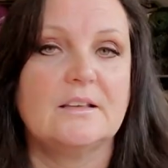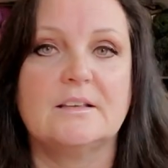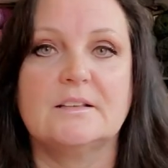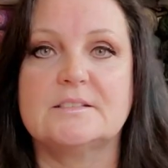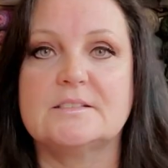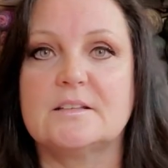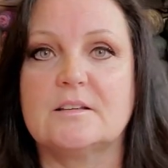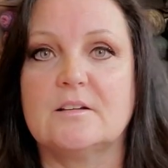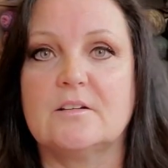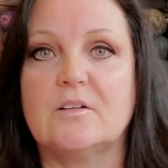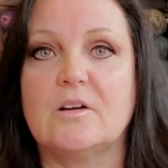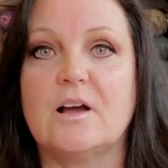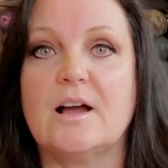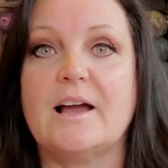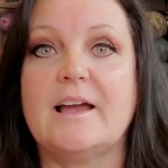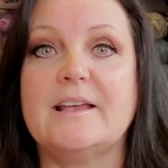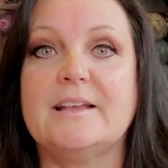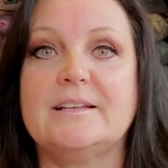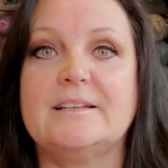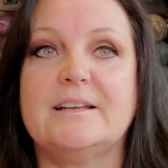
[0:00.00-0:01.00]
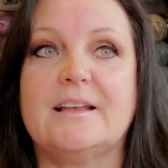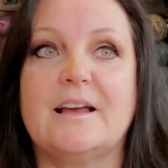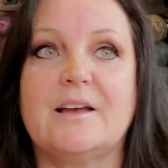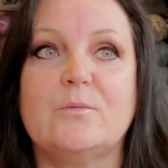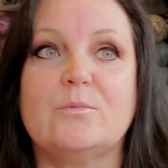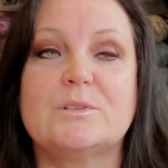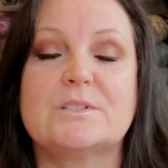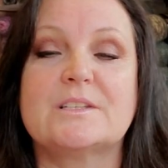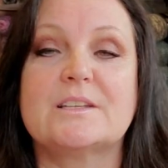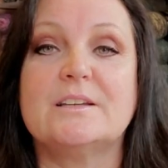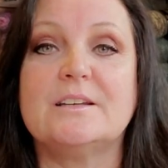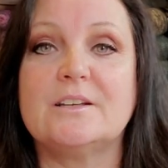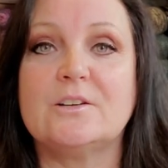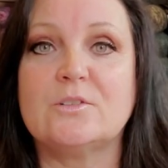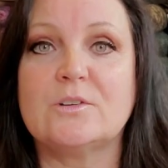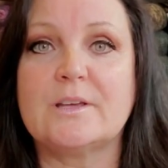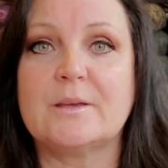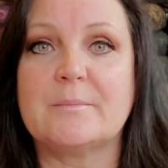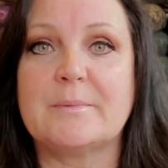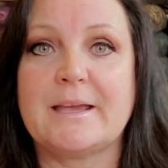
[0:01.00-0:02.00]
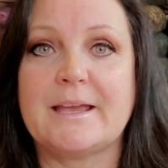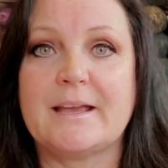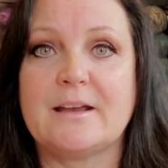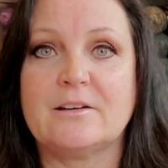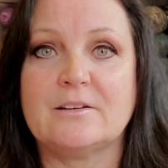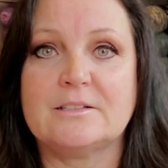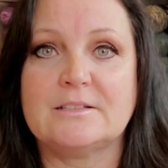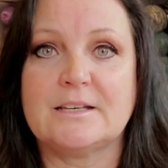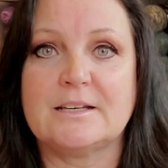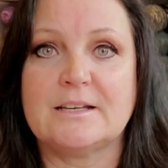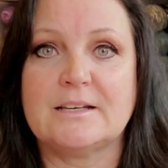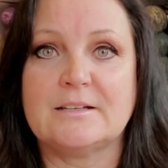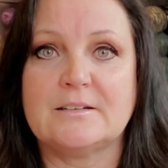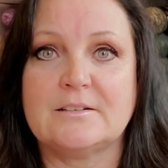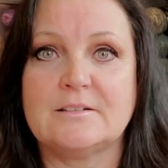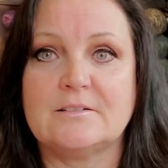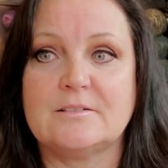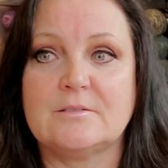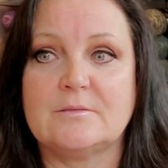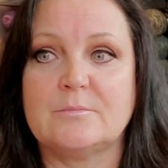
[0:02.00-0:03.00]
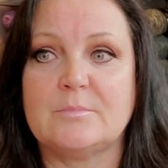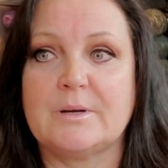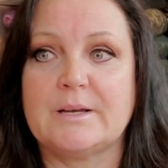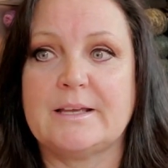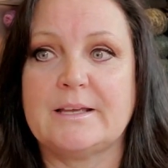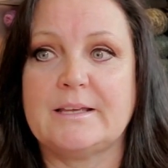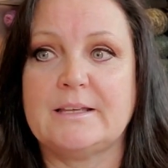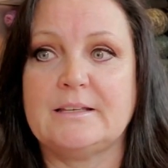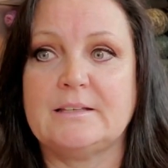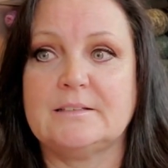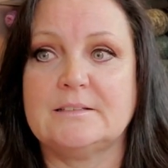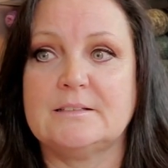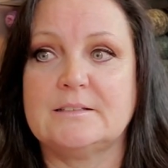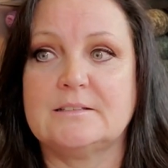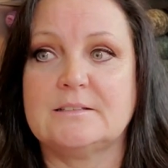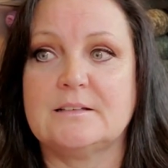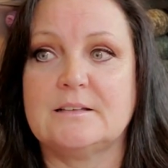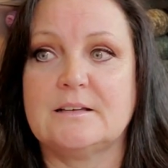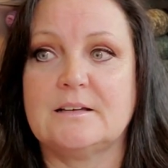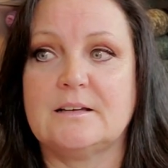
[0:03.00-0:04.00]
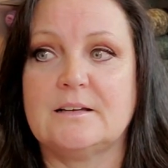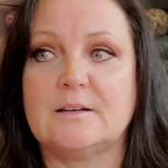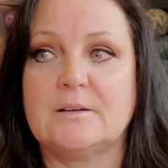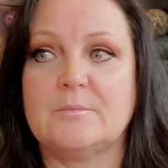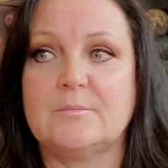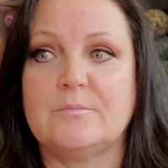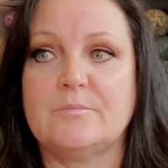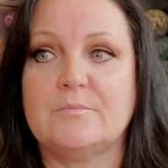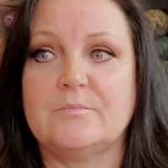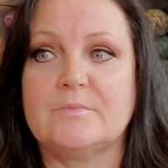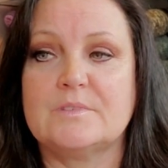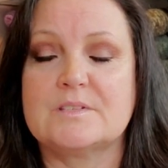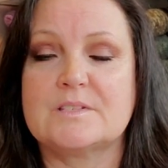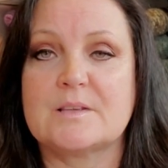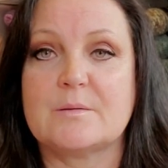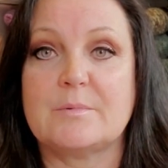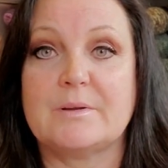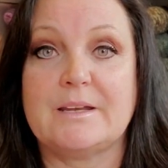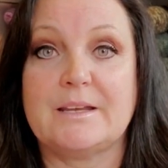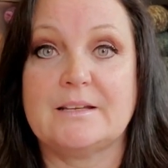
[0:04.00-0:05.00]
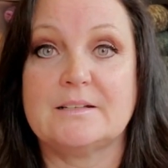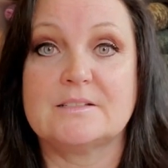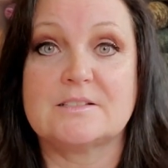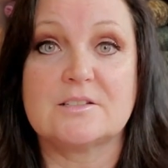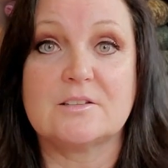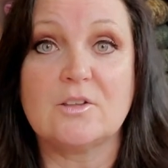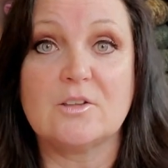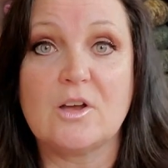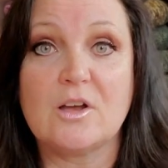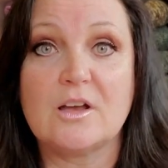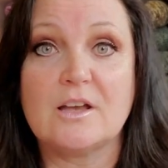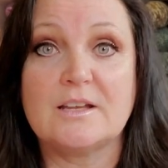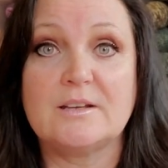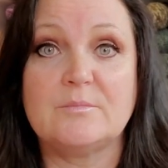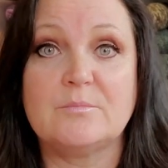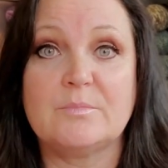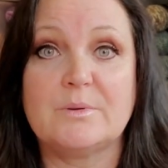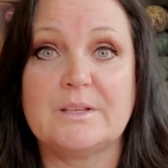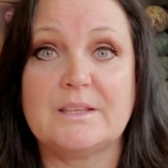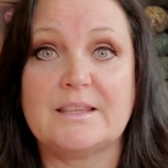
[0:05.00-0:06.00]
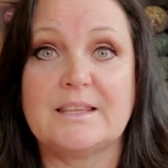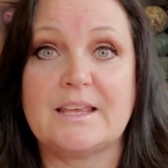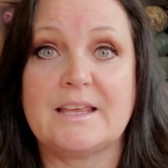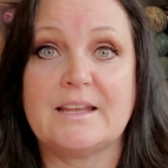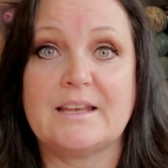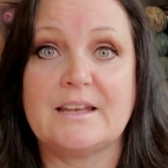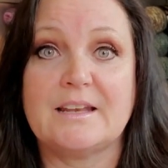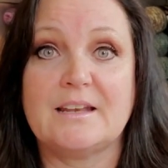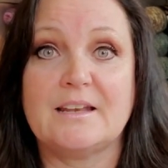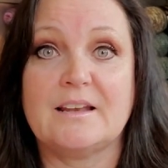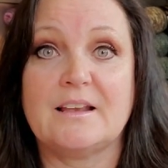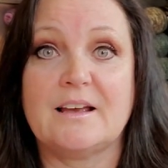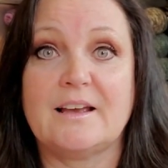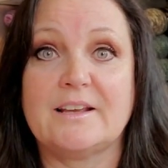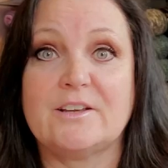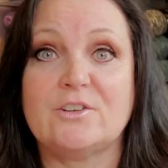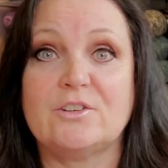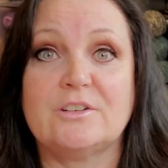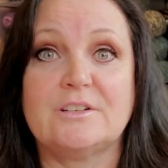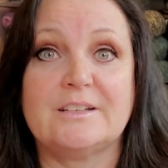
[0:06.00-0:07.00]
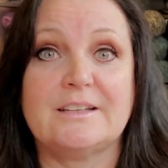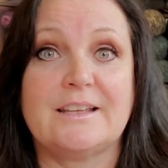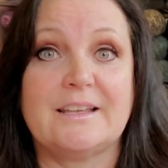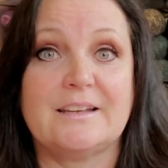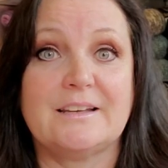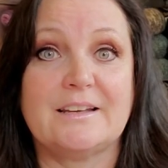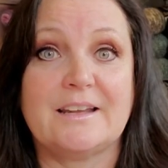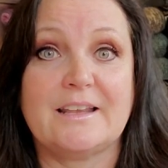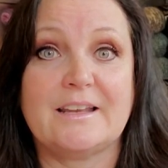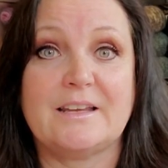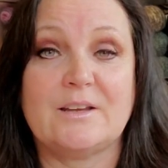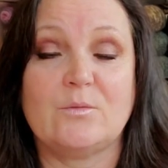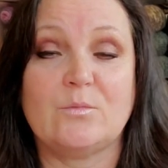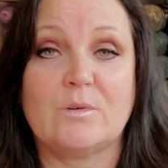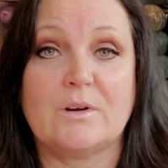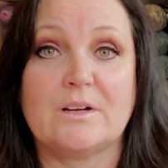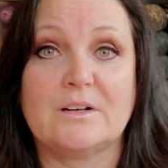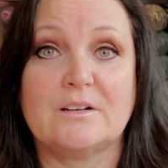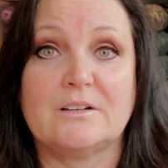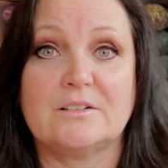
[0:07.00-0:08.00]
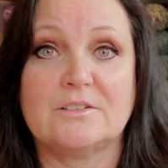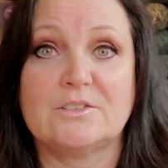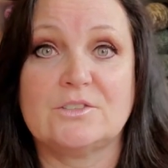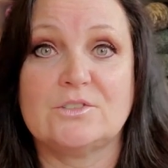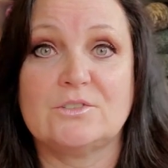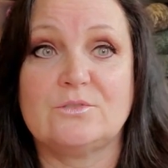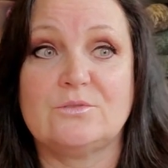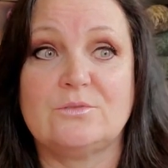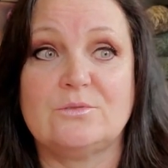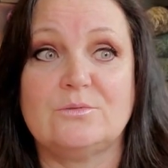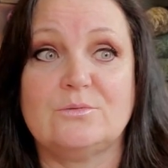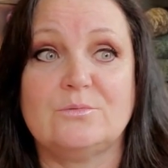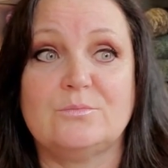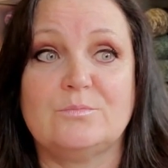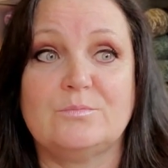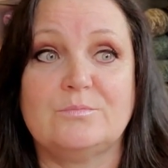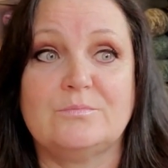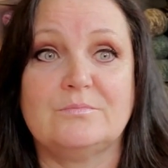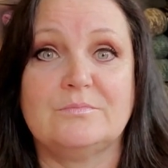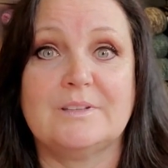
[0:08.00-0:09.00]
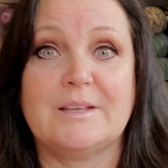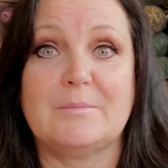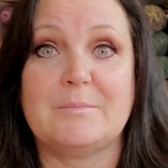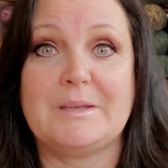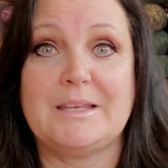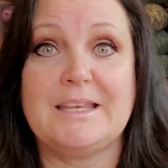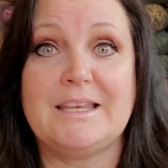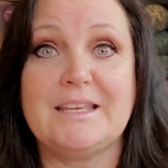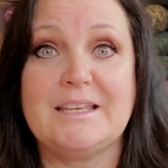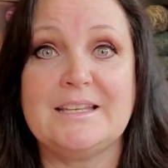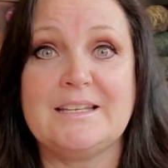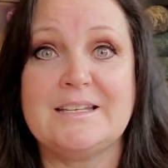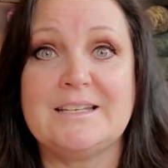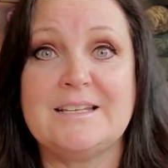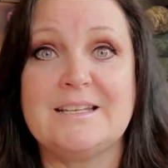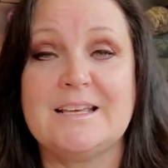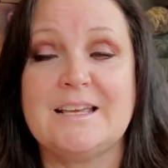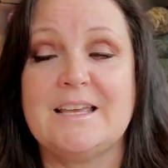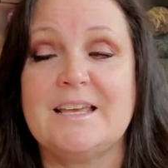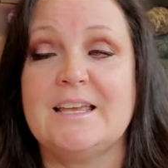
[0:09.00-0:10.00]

So I, I was going to go get my hair done by, um, somebody at a salon, but then I couldn't get anywhere to let me in.